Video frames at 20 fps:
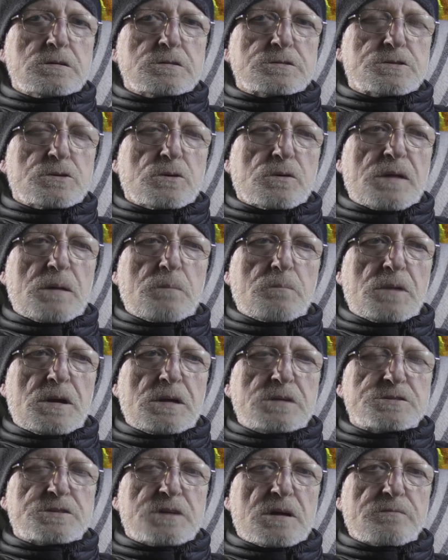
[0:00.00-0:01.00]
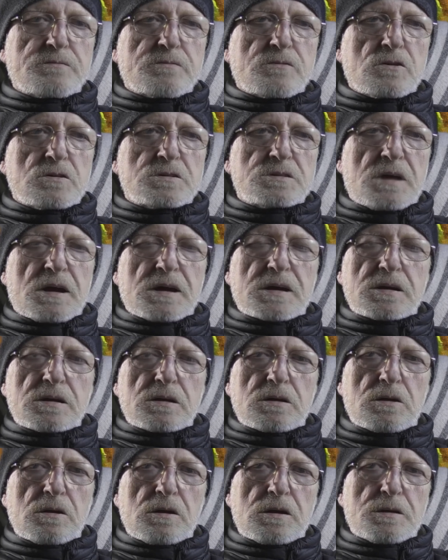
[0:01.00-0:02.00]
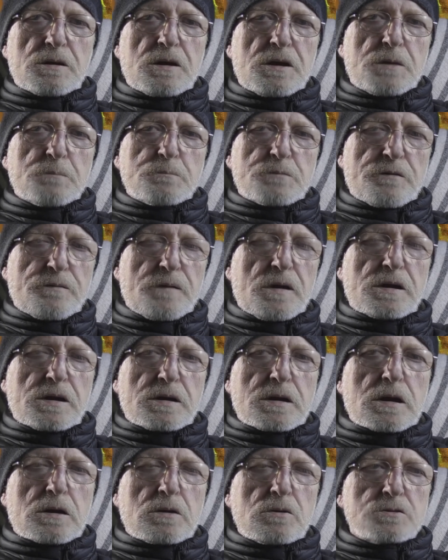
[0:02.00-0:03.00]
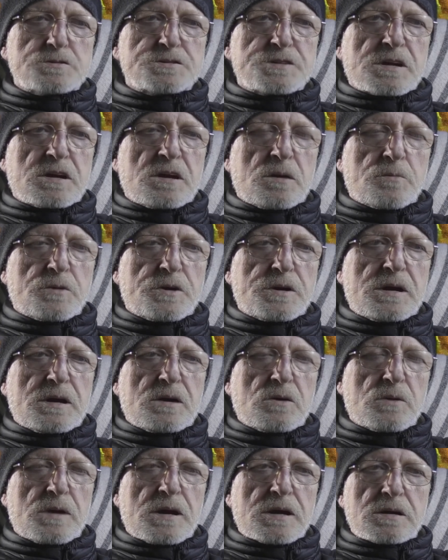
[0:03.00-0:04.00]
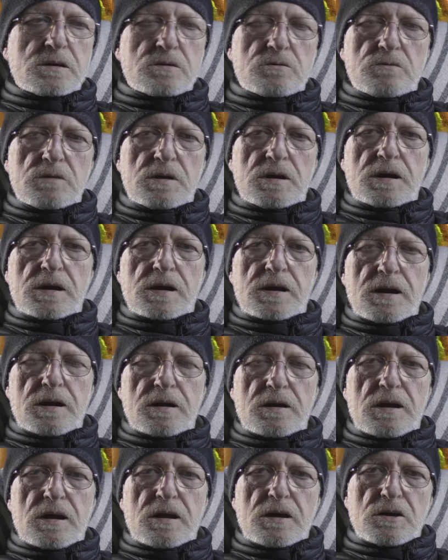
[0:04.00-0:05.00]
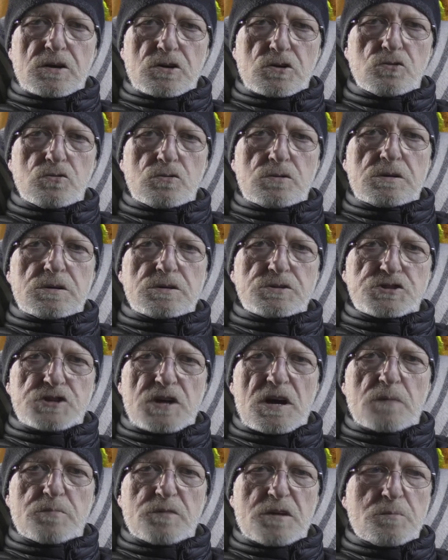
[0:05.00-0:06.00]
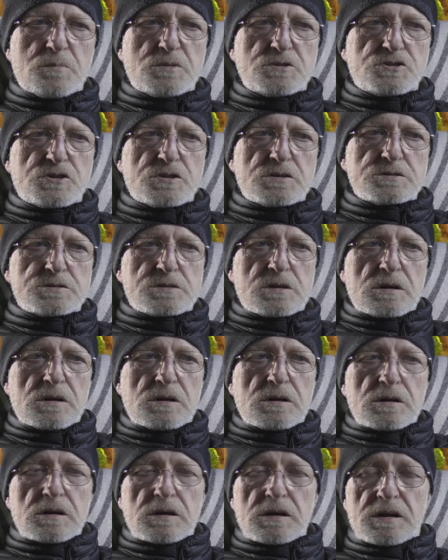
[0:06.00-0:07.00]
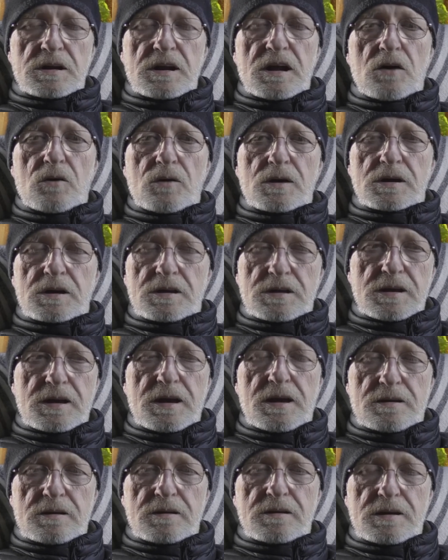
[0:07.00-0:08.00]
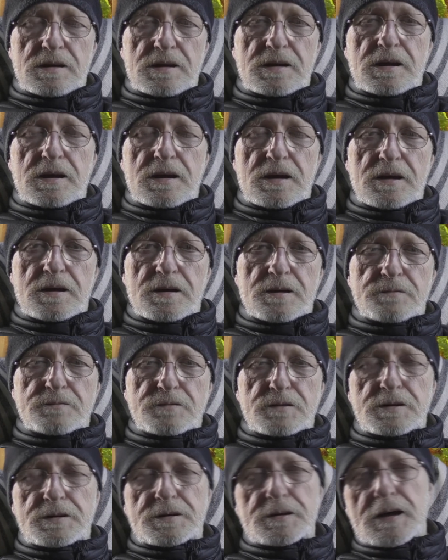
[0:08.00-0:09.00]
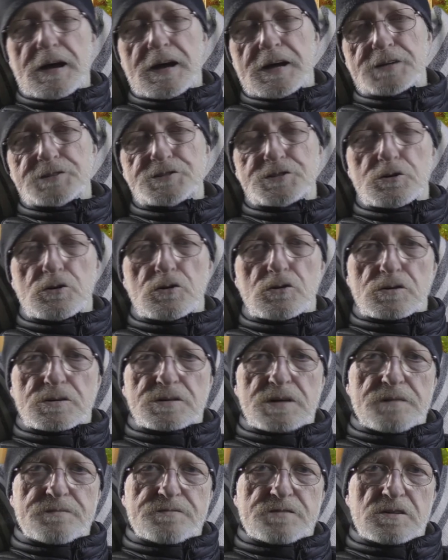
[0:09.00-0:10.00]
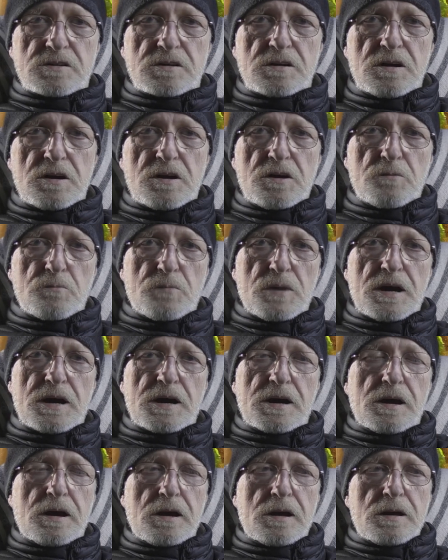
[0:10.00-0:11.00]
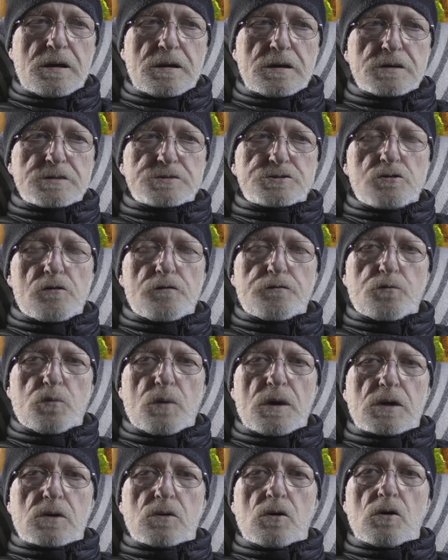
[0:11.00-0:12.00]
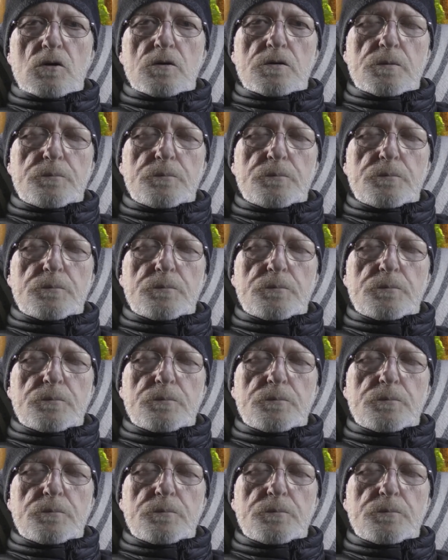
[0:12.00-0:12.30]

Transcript: So that means providing I close the camera down, I can really get good sharp images. And now I can get the ISO looked after by a software called